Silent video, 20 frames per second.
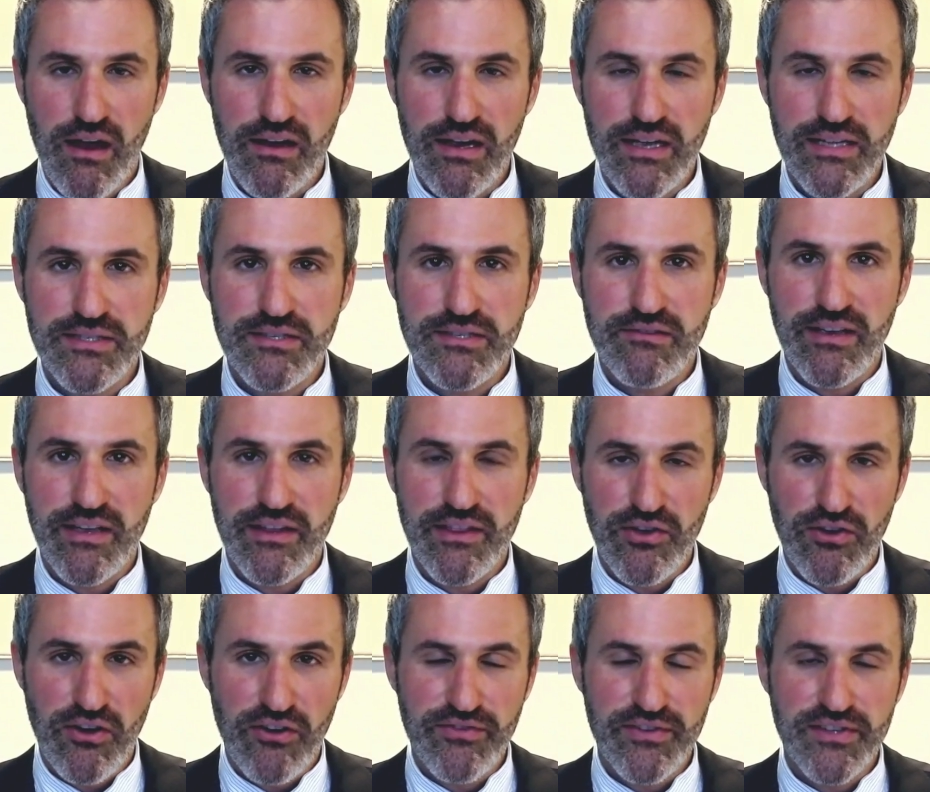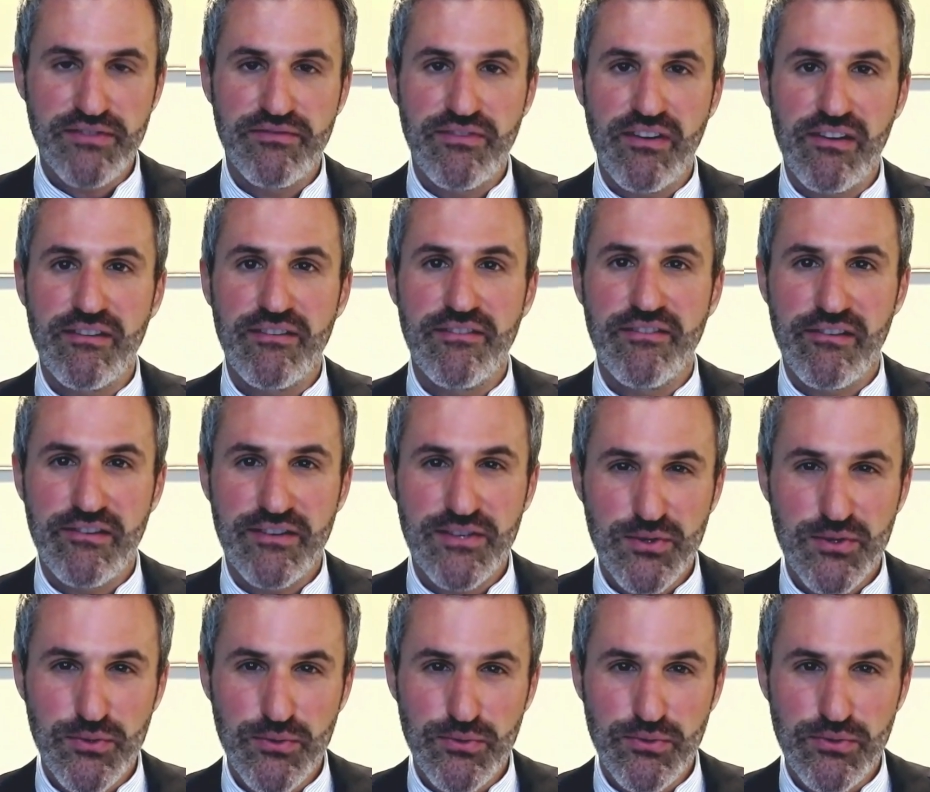are entering the office very, very
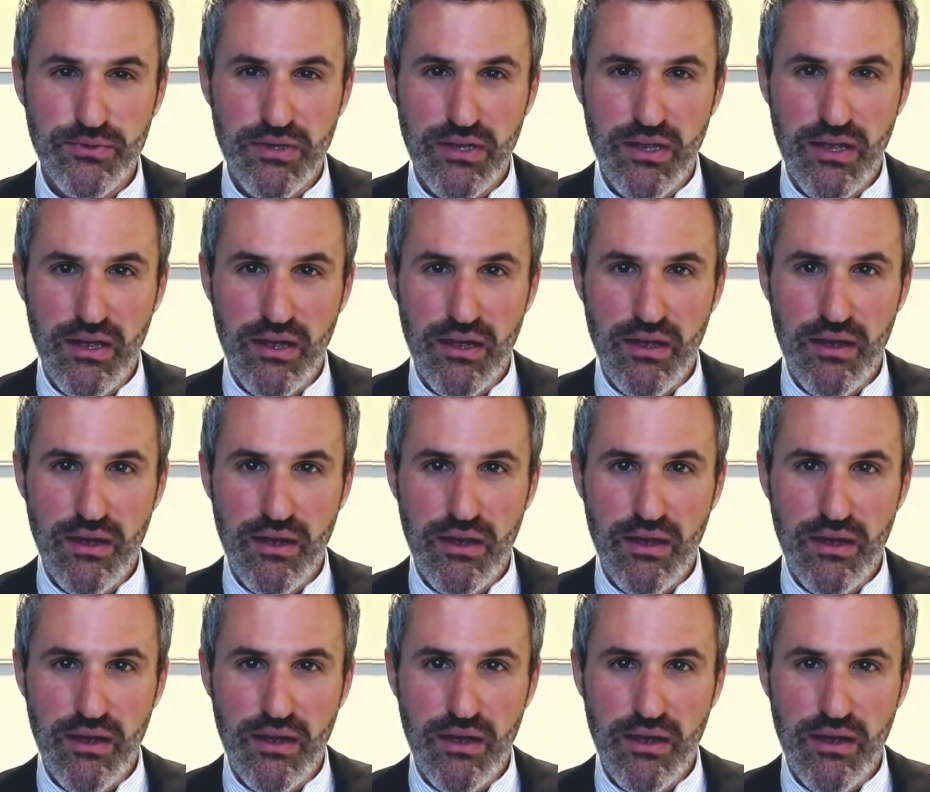soon